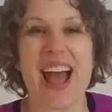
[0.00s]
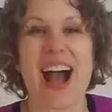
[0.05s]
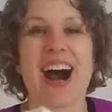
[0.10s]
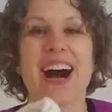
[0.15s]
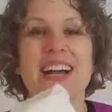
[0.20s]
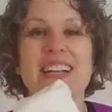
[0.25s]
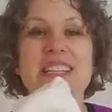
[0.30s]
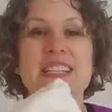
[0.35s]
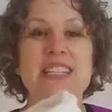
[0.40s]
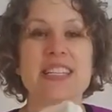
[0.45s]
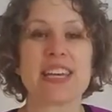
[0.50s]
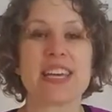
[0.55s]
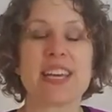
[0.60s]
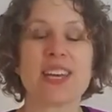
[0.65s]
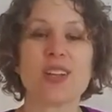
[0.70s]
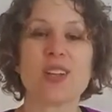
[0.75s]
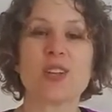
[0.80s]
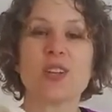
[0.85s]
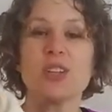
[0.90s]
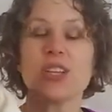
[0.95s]

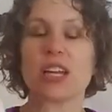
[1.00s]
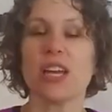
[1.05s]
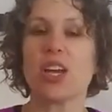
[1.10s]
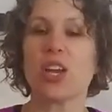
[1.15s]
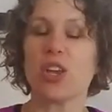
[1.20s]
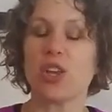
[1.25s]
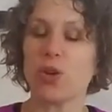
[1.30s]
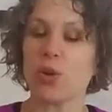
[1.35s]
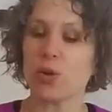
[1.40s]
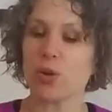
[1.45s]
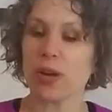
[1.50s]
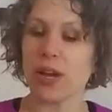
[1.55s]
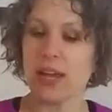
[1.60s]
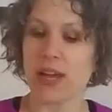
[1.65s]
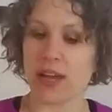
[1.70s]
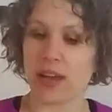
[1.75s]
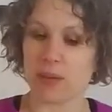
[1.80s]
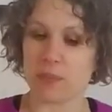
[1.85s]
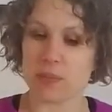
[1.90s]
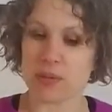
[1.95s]
Until your
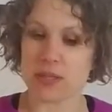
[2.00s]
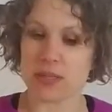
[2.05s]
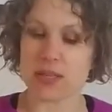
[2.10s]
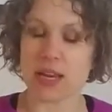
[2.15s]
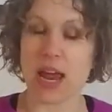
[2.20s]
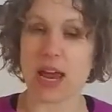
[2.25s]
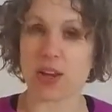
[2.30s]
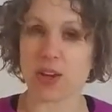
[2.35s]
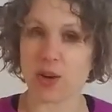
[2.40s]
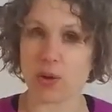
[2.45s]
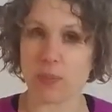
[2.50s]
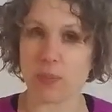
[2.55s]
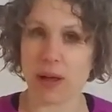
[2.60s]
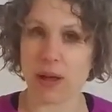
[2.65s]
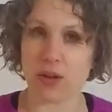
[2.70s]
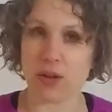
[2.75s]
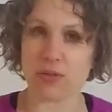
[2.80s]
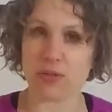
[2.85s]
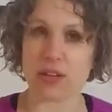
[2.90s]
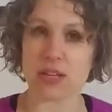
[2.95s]
hips and your
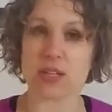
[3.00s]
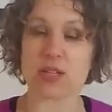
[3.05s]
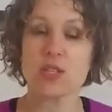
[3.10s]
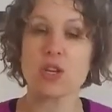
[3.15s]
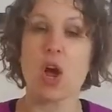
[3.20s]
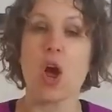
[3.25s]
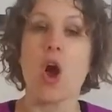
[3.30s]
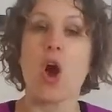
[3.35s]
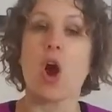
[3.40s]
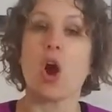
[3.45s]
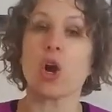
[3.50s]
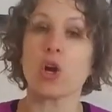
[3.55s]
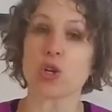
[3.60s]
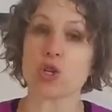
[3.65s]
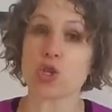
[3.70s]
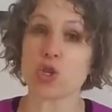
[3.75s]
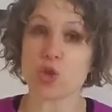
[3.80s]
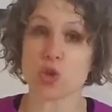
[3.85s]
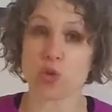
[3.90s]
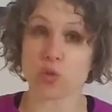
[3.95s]
pelvis are
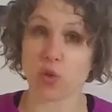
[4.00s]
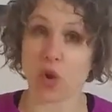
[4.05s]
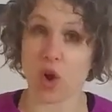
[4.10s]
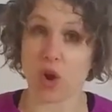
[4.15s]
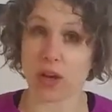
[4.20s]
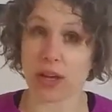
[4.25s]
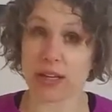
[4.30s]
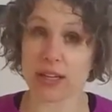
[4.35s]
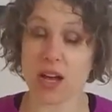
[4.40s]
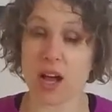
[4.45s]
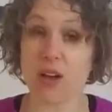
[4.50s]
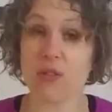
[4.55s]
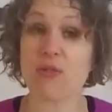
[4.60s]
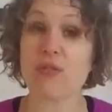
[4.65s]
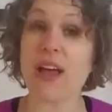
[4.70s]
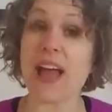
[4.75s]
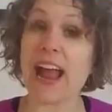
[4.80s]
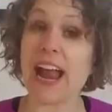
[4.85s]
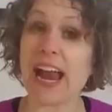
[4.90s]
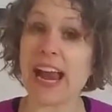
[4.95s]
strong enough
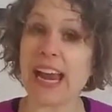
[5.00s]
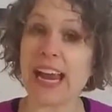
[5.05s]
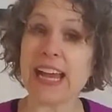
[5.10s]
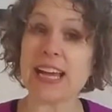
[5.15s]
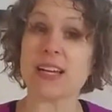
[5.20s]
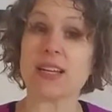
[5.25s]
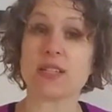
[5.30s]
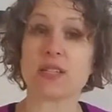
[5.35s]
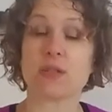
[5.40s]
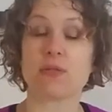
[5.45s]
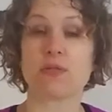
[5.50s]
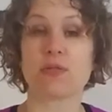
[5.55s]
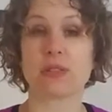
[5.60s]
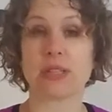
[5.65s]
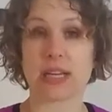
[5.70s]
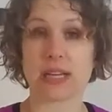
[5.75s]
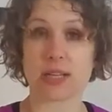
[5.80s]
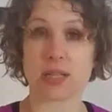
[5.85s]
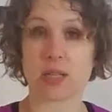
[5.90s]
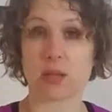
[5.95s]
and
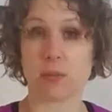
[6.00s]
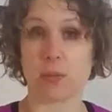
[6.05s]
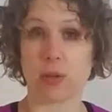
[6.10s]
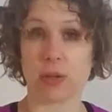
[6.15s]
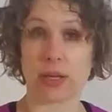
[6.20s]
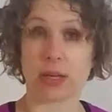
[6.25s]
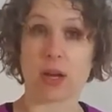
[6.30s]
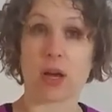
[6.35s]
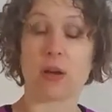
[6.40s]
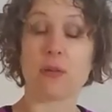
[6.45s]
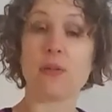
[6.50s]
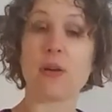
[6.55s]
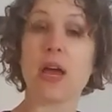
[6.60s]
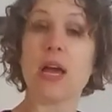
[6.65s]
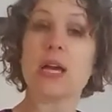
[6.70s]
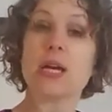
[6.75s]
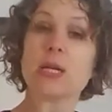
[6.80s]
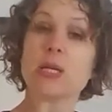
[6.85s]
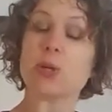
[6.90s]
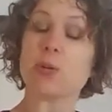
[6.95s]
flexible enough
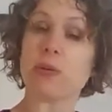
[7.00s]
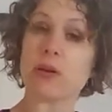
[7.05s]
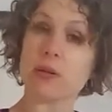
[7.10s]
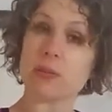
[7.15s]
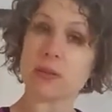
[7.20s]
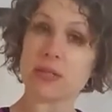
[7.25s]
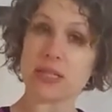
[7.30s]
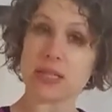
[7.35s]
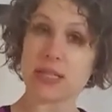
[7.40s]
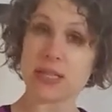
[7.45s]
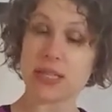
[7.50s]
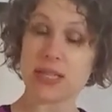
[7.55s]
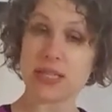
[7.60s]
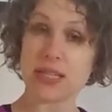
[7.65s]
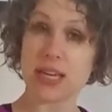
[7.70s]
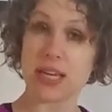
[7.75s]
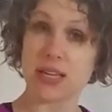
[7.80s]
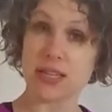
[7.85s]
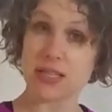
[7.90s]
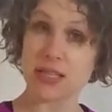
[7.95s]
to be able to
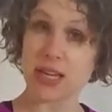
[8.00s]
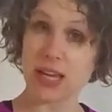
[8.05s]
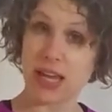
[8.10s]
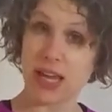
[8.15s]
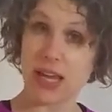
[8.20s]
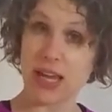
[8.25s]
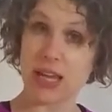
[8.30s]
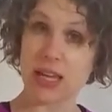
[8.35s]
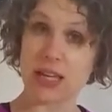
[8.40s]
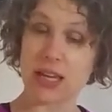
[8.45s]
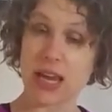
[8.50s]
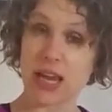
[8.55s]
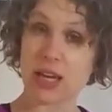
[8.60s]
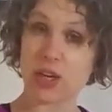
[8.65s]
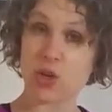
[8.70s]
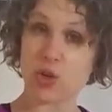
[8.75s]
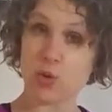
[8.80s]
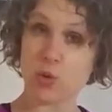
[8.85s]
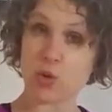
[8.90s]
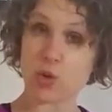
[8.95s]
sit in a
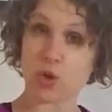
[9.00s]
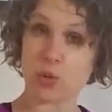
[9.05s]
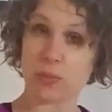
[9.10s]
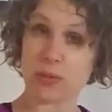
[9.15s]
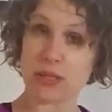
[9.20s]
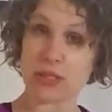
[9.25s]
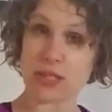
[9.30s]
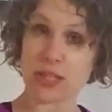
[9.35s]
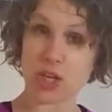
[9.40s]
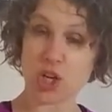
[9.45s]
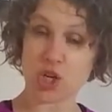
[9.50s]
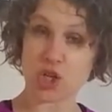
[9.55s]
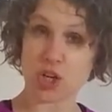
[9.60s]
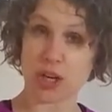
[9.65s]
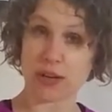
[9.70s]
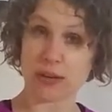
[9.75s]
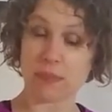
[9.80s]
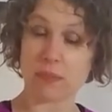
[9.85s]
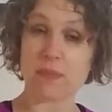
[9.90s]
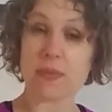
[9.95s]
neutral
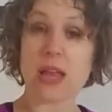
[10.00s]
position,